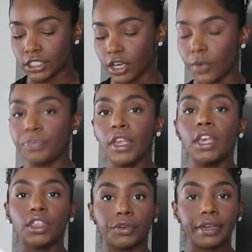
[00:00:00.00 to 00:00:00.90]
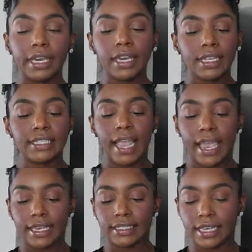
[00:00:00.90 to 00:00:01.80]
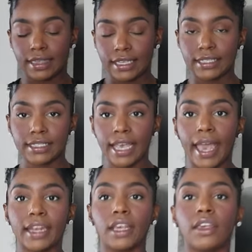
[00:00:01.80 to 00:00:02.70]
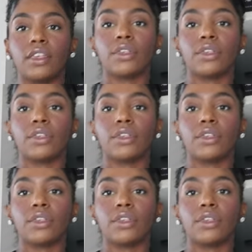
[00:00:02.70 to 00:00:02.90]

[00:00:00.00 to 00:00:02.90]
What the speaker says: So, 3 tanks in this set,